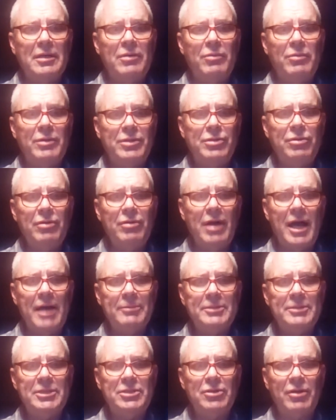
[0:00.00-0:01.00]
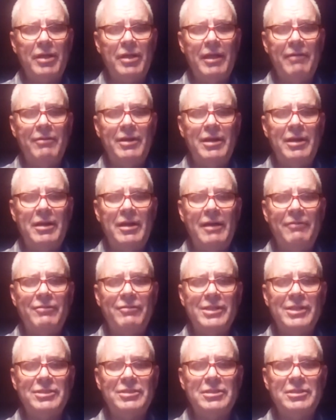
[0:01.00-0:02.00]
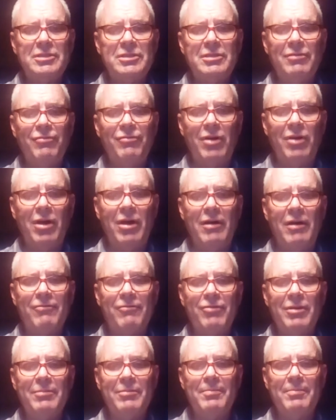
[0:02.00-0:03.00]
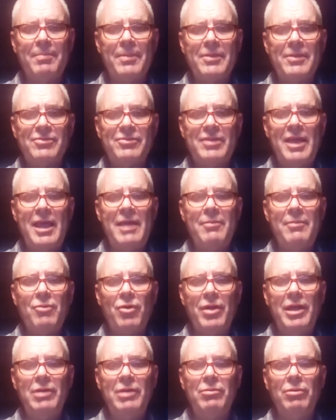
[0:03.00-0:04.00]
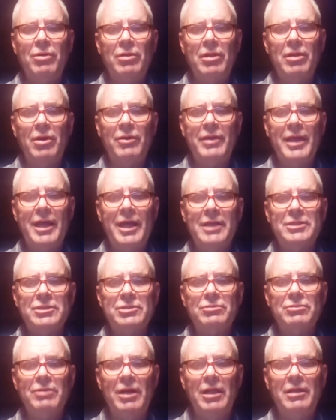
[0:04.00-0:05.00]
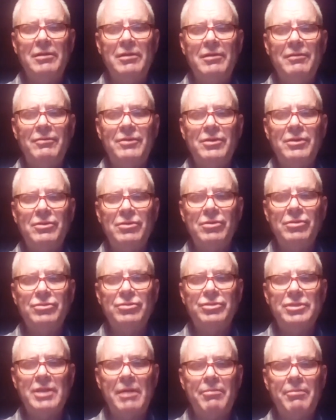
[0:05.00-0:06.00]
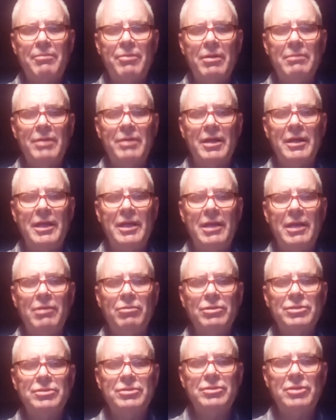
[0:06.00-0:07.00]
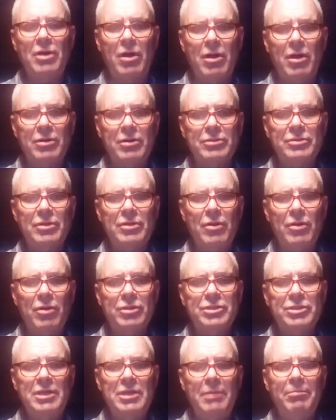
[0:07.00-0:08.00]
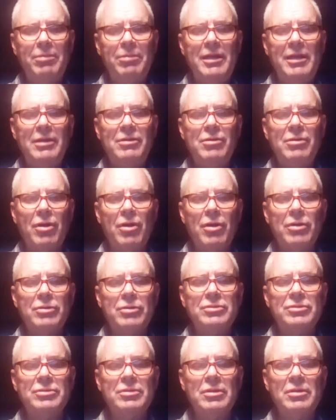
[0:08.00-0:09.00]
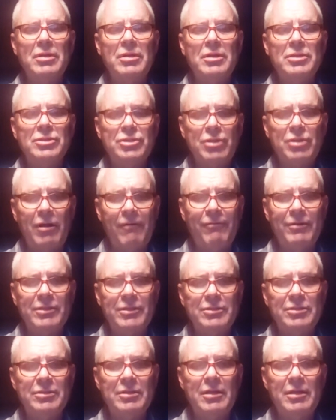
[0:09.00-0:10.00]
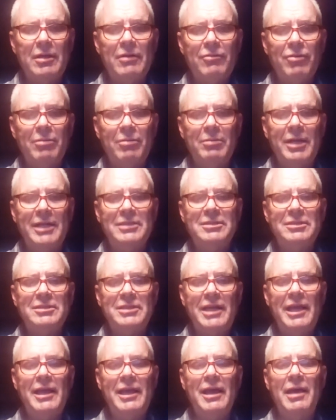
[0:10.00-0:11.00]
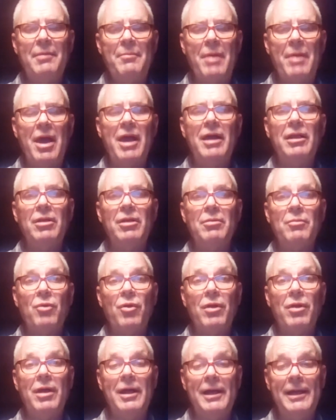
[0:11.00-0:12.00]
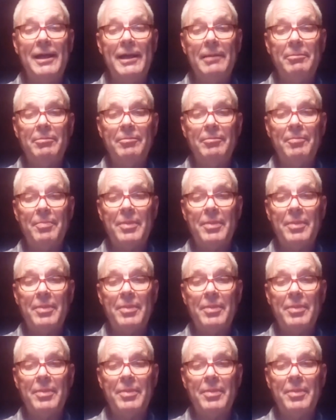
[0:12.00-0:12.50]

When two objects are given enough distance to fall from same or equal locations relative to two separate but equal stars, or simply to Earth's surface from, let's say, a mile or more up,